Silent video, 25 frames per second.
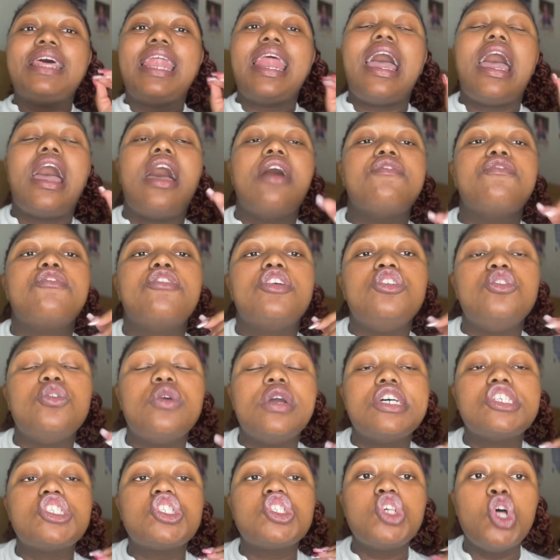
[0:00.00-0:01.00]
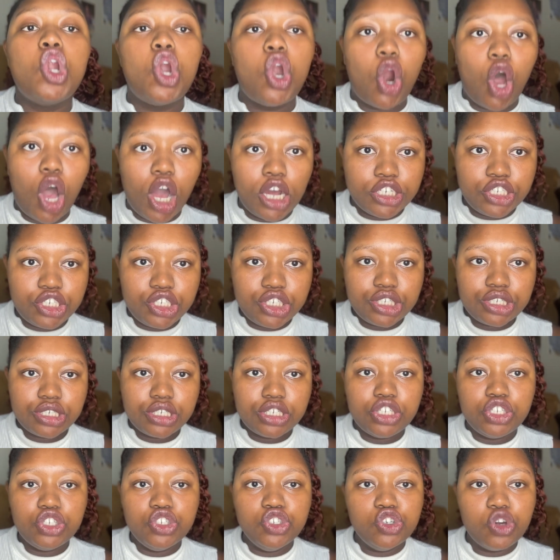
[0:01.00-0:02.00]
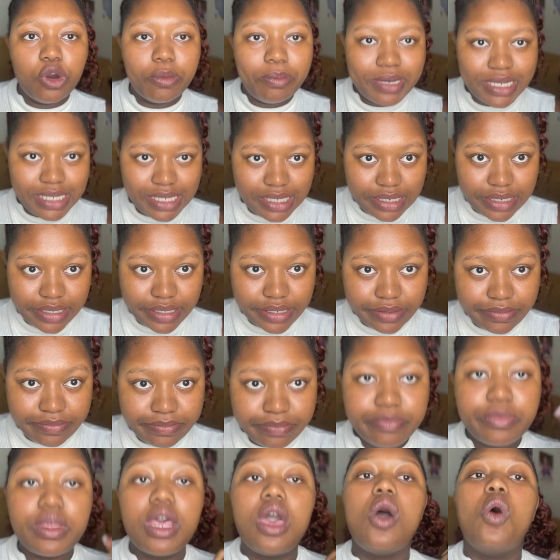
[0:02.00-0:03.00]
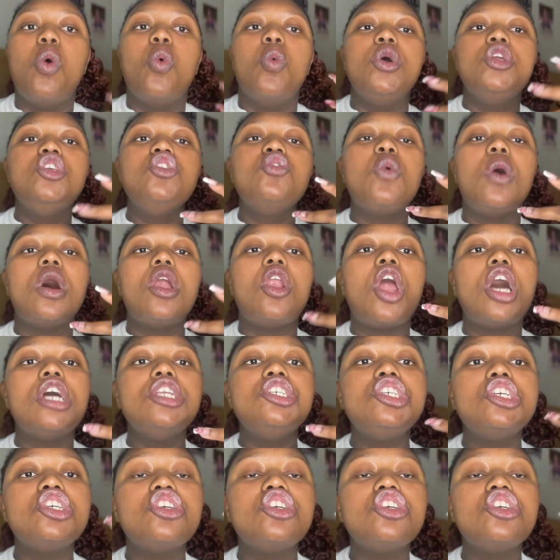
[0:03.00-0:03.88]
have for you is to launch your business. When you are launching